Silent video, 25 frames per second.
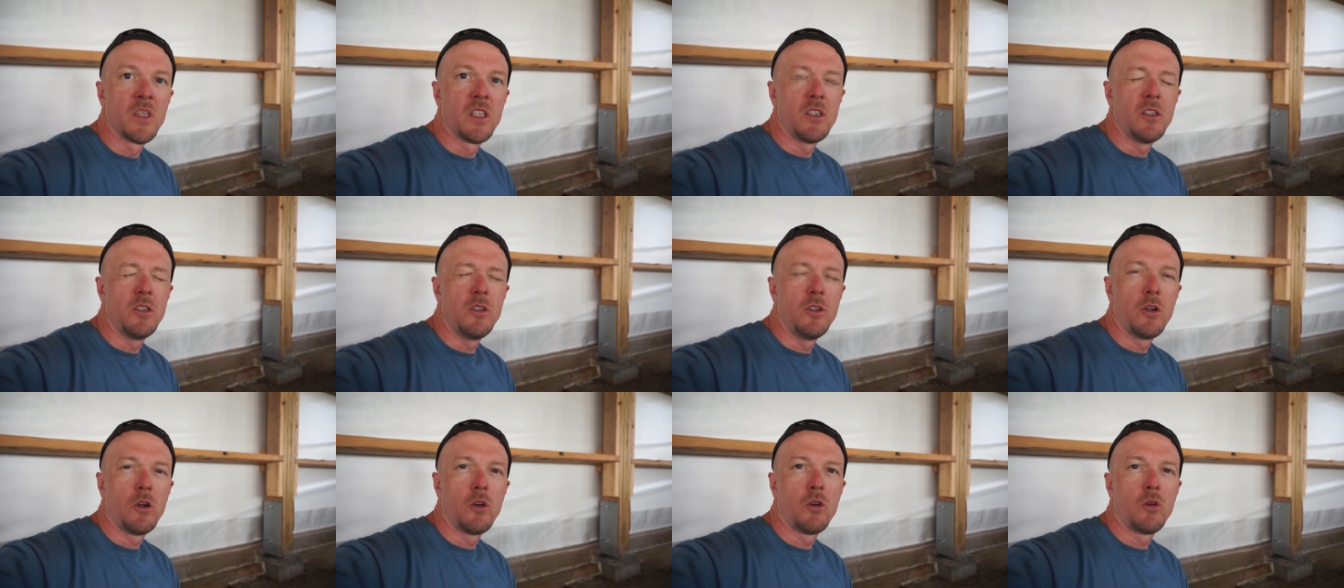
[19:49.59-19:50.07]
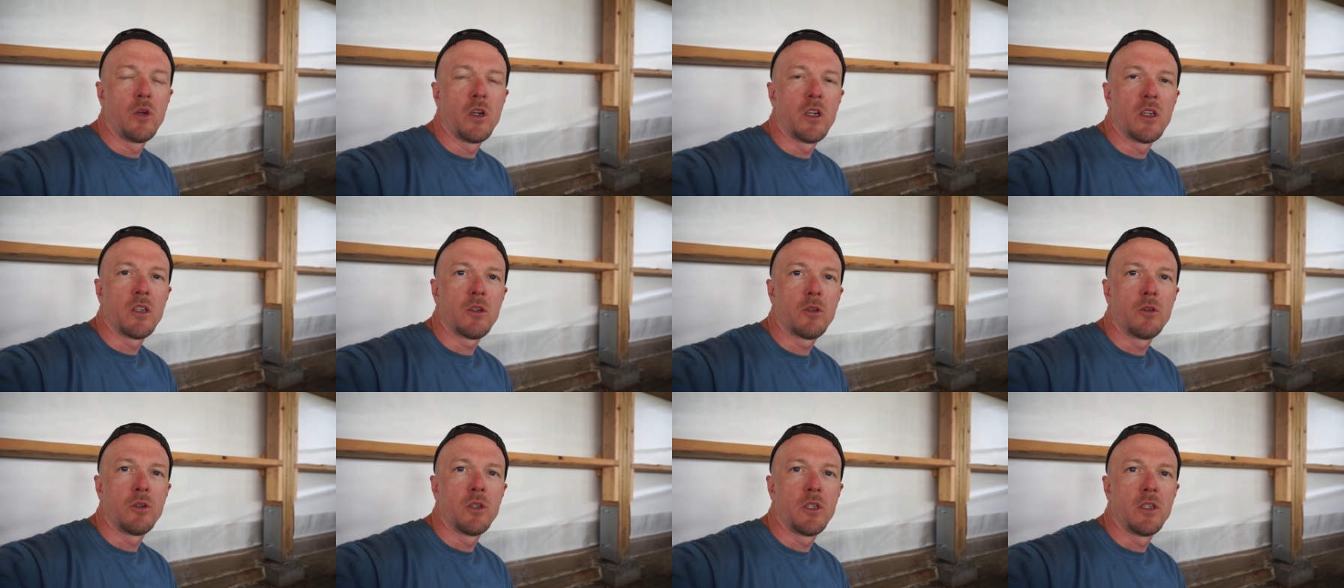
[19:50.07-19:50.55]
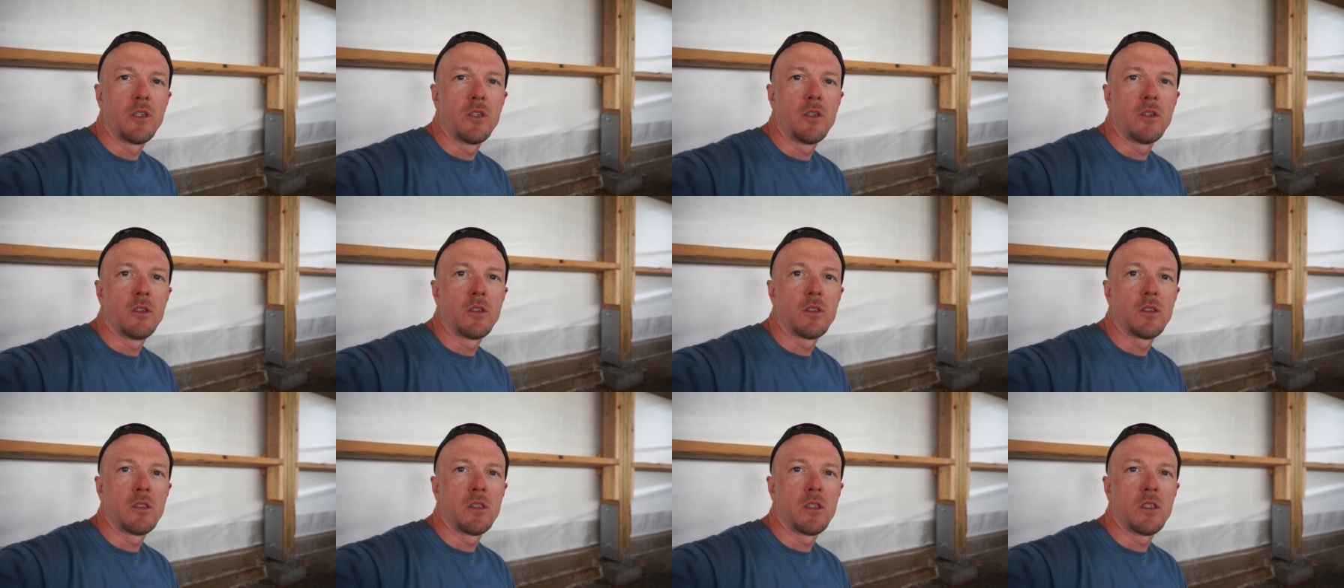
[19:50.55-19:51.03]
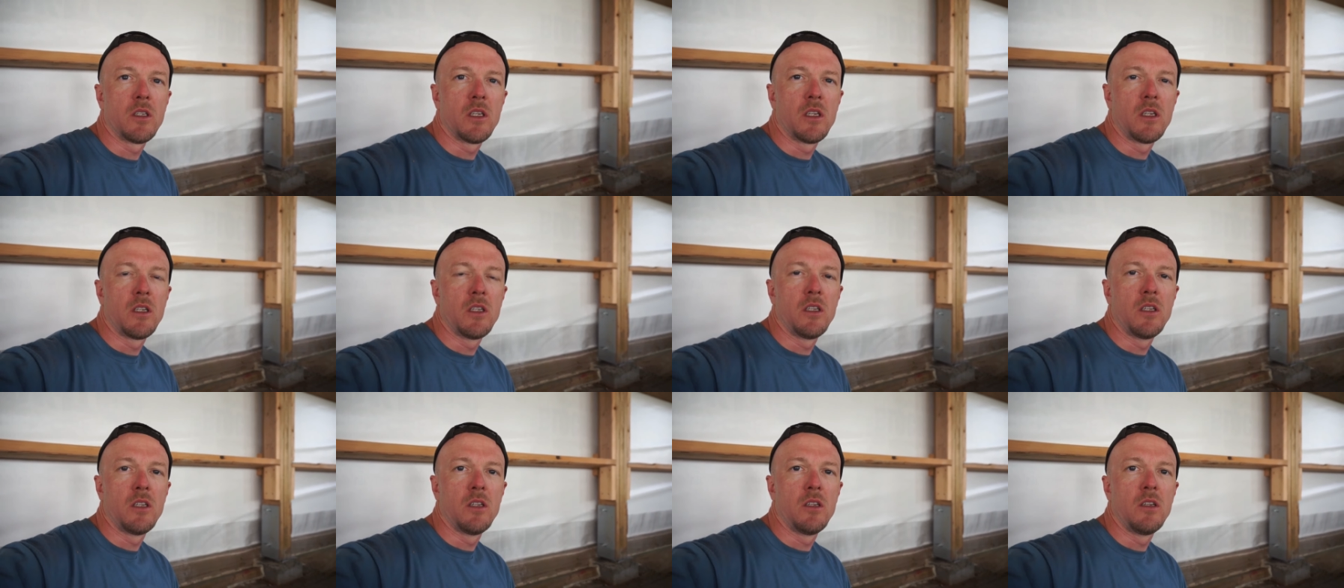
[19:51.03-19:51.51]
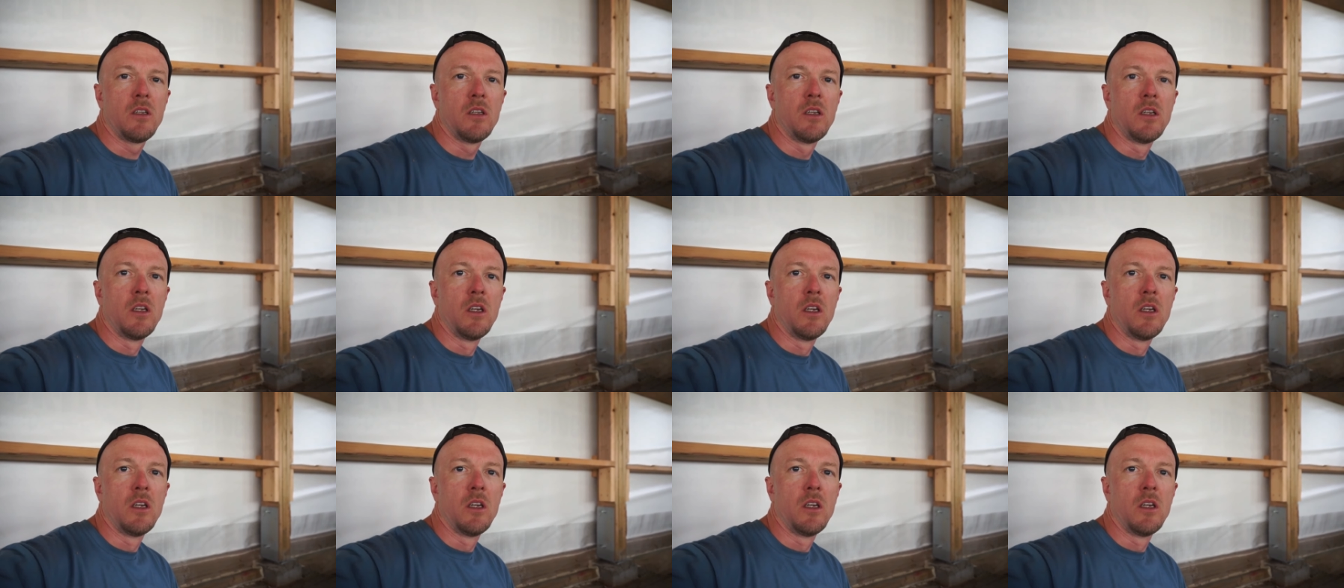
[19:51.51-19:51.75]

You don't want critters to get in.